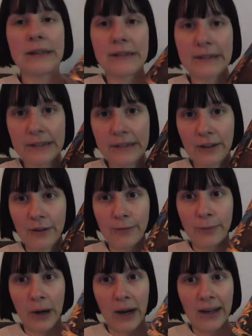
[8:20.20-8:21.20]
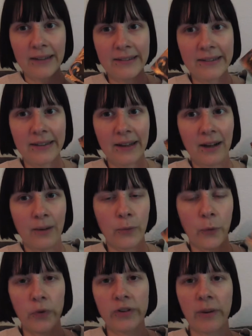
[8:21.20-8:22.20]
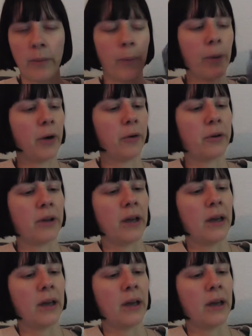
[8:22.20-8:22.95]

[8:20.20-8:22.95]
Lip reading: City of Brass, which I'm about